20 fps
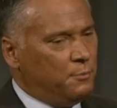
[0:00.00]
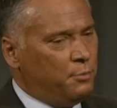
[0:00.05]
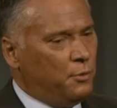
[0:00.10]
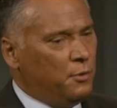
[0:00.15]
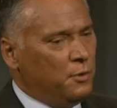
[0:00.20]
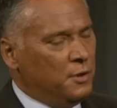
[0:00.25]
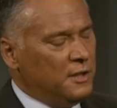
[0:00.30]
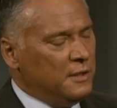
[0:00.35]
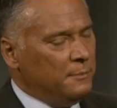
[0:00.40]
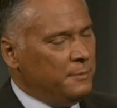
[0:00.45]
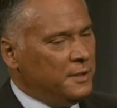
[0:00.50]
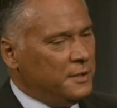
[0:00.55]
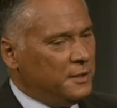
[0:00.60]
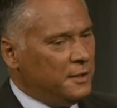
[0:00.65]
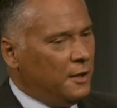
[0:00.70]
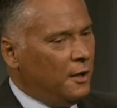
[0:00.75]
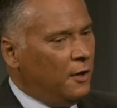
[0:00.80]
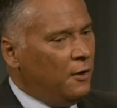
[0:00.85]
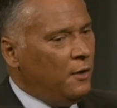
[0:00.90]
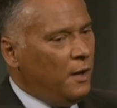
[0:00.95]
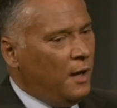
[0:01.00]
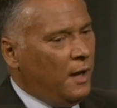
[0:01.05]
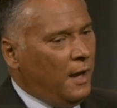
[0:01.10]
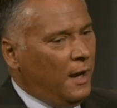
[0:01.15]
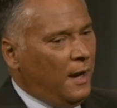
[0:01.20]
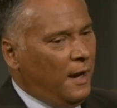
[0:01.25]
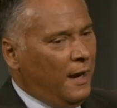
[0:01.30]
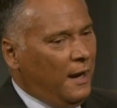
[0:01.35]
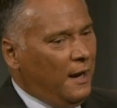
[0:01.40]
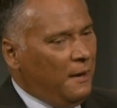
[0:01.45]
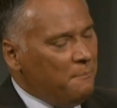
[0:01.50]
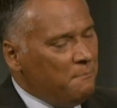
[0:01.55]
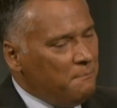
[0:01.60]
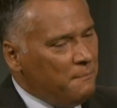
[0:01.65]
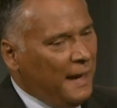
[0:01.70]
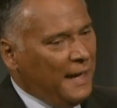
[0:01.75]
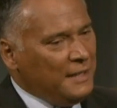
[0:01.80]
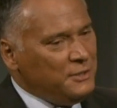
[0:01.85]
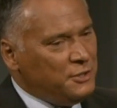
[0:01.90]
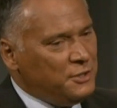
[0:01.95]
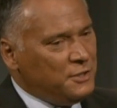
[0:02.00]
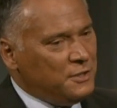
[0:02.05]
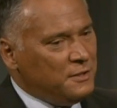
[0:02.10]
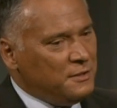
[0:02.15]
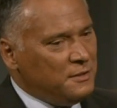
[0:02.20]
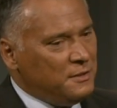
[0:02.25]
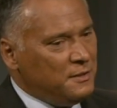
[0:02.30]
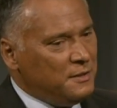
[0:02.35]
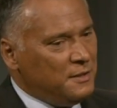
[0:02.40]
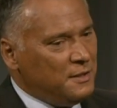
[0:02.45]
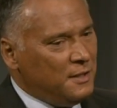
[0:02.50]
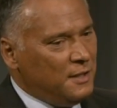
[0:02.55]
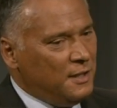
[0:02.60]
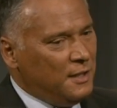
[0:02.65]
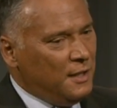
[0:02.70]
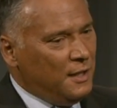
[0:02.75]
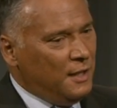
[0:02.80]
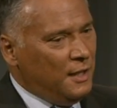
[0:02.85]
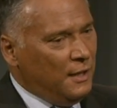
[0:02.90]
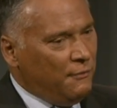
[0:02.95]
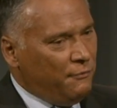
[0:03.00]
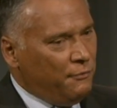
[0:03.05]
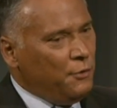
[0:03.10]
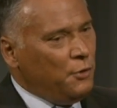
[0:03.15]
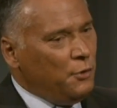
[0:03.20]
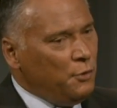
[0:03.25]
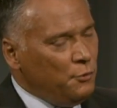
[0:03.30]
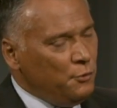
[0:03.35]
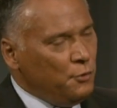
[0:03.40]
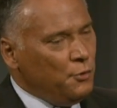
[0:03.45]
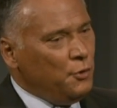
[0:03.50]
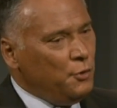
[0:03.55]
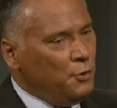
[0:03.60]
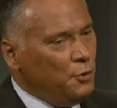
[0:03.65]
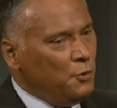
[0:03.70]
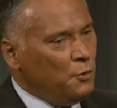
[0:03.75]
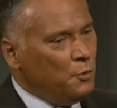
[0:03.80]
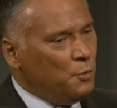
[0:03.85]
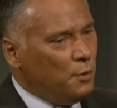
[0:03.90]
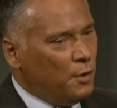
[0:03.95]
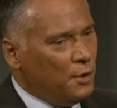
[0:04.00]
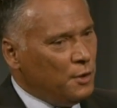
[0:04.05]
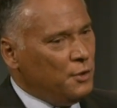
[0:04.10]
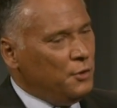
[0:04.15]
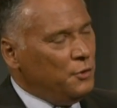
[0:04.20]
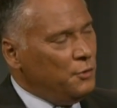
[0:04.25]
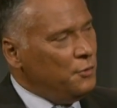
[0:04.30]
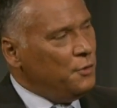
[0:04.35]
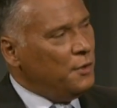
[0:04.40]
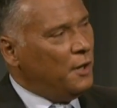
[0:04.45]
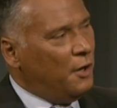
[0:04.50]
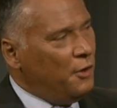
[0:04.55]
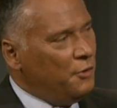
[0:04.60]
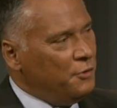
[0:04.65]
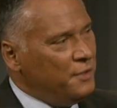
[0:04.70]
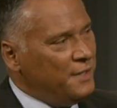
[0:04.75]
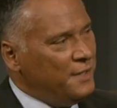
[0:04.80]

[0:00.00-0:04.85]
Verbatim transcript: to Pauline a minute ago, imagine if you knew what you know